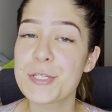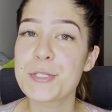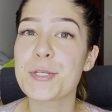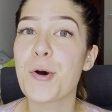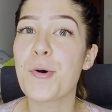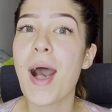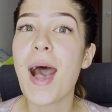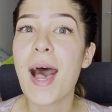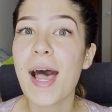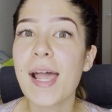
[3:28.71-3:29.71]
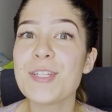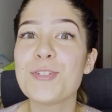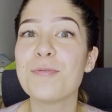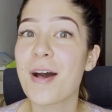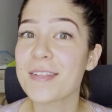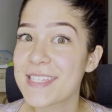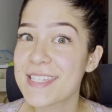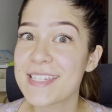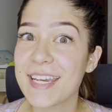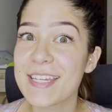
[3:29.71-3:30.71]
So I do not
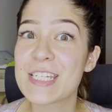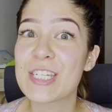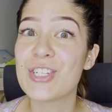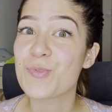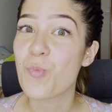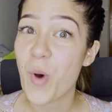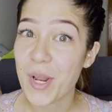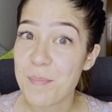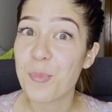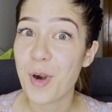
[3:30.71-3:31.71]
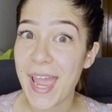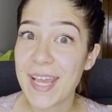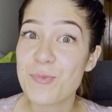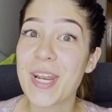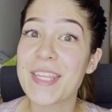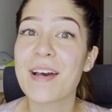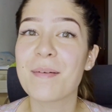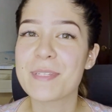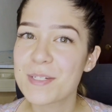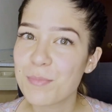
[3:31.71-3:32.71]
stick to just one brand when it
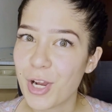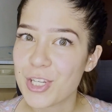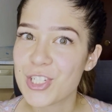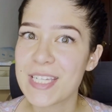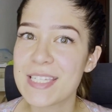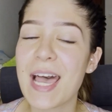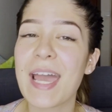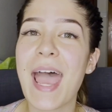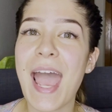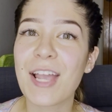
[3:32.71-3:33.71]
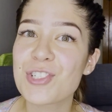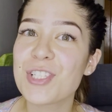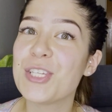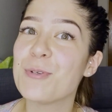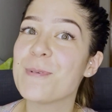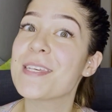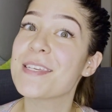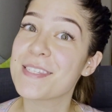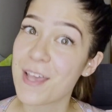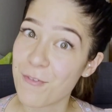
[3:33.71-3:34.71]
comes to brushes. I actually use
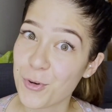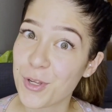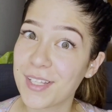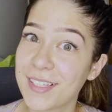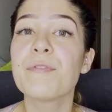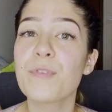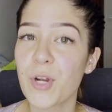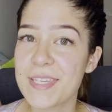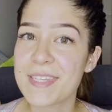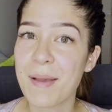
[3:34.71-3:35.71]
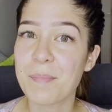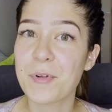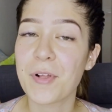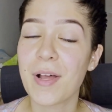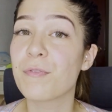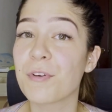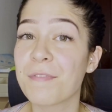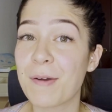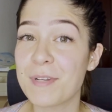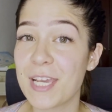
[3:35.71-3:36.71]
several. For example, for
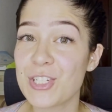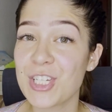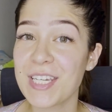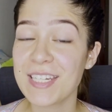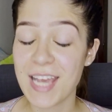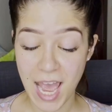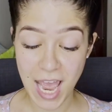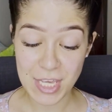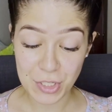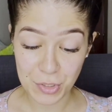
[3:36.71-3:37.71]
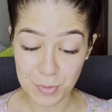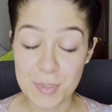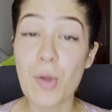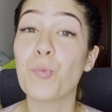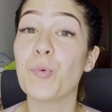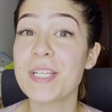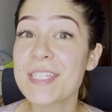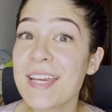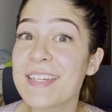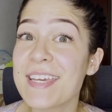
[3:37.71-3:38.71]
foundation, I use Real
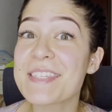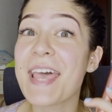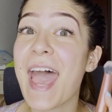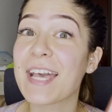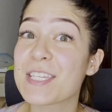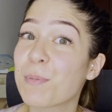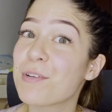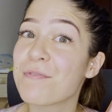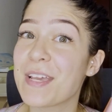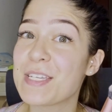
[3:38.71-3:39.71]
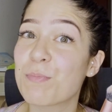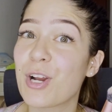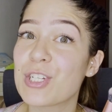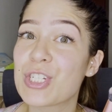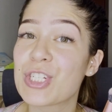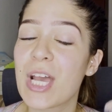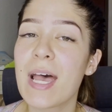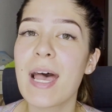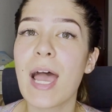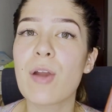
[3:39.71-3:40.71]
Techniques Expert Face Brush.
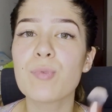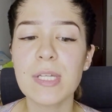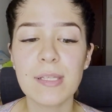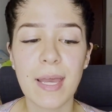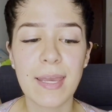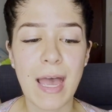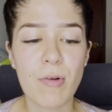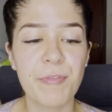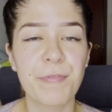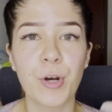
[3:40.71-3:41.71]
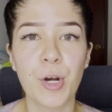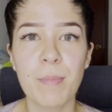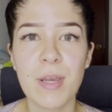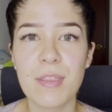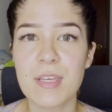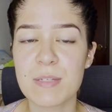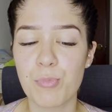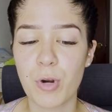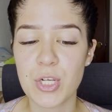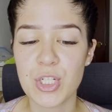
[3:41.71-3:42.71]
I really like how firm this
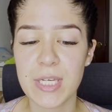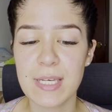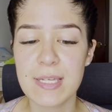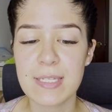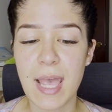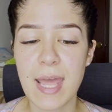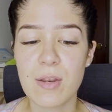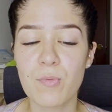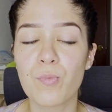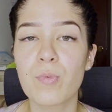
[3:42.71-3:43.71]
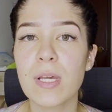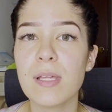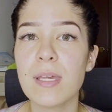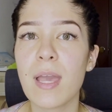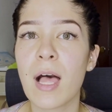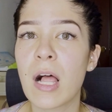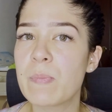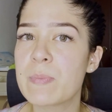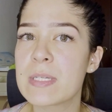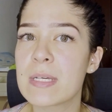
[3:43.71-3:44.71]
brush is, and it really
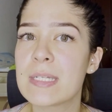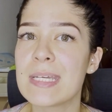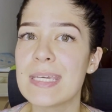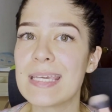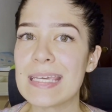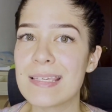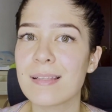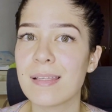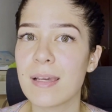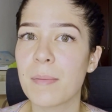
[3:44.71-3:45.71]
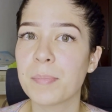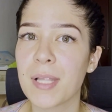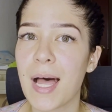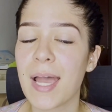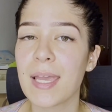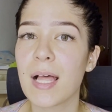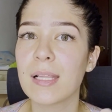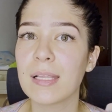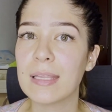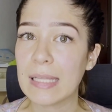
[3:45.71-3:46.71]
helps to easily apply
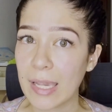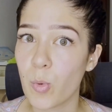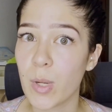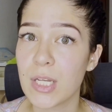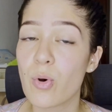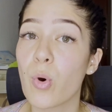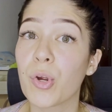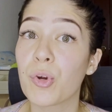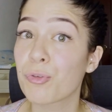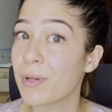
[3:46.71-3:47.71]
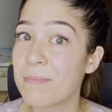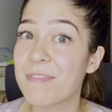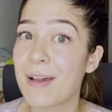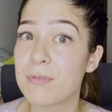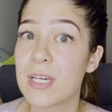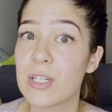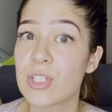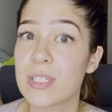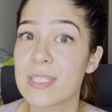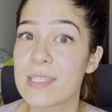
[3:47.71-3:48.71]
liquid or cream
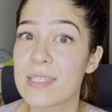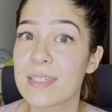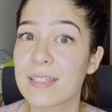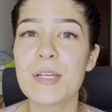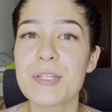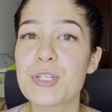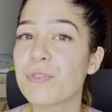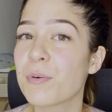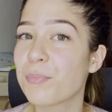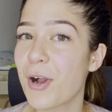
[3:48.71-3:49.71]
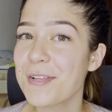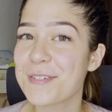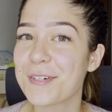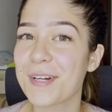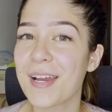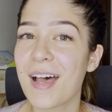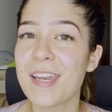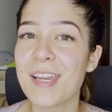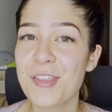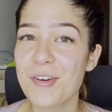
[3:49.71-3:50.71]
foundations. So for bronzer,
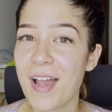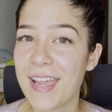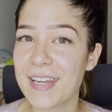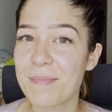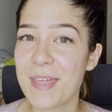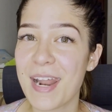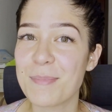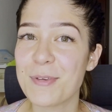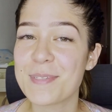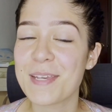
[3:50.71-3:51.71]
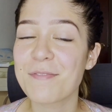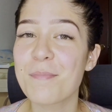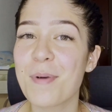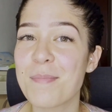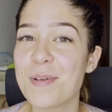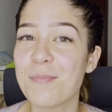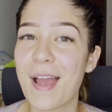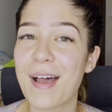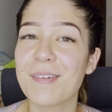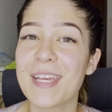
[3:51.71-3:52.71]
another item that I'm using from Bobbi
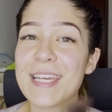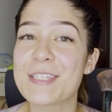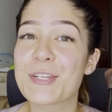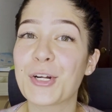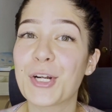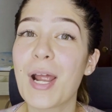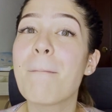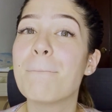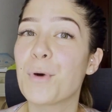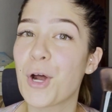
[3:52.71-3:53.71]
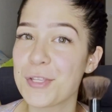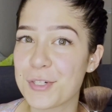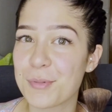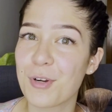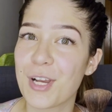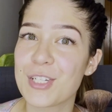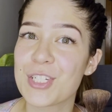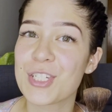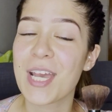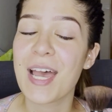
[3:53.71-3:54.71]
Brown is her bronzer brush.